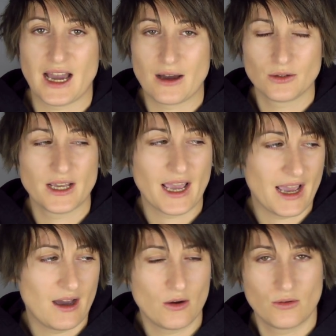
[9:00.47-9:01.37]
how the
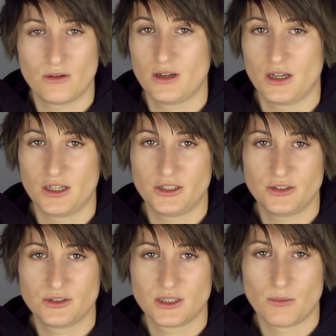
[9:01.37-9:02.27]
hell are
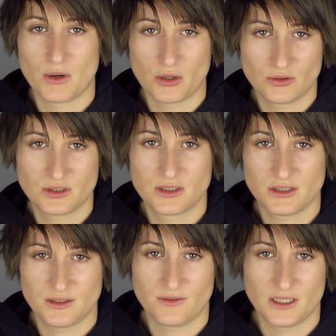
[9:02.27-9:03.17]
you supposed to
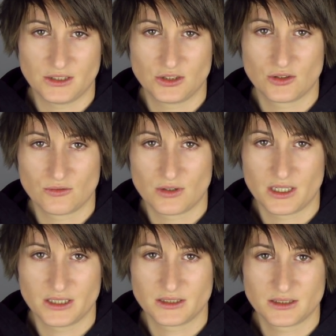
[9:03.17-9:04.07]
defend your
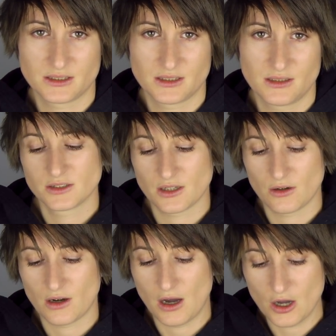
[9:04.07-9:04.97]
rights? So
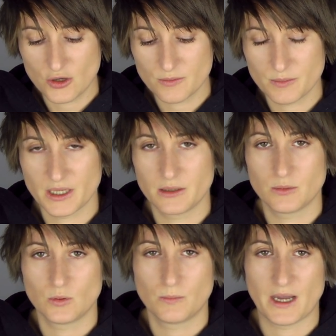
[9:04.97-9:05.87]
I hope
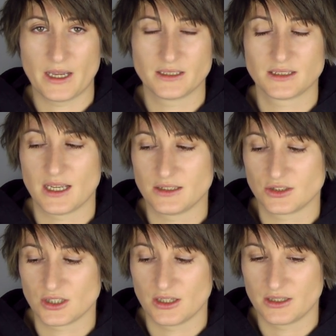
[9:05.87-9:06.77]
people pay
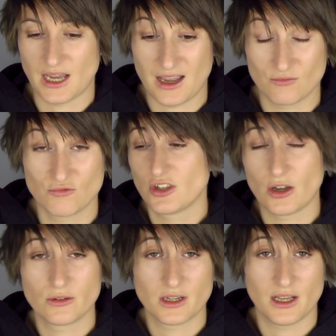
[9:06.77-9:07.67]
attention and
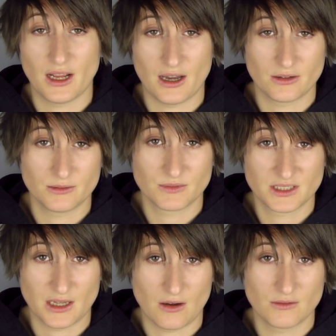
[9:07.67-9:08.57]
don't allow
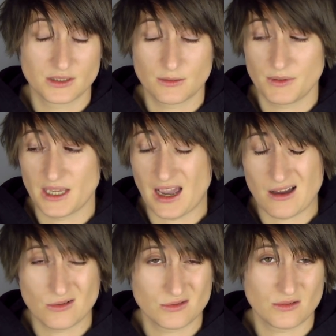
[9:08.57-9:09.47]
themselves to be
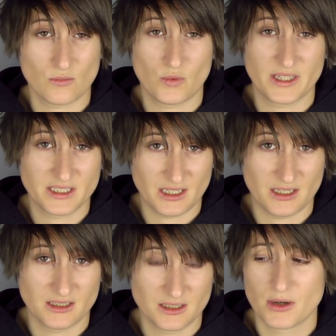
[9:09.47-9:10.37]

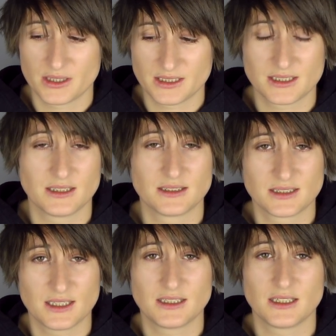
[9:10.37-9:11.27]
outwitted by this
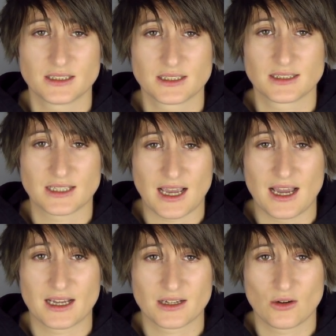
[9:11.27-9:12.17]
insidious
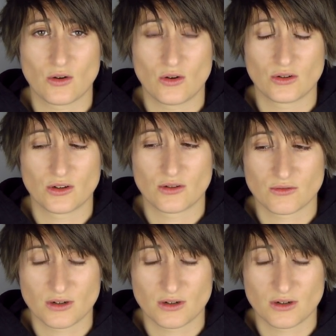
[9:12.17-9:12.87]
attack on our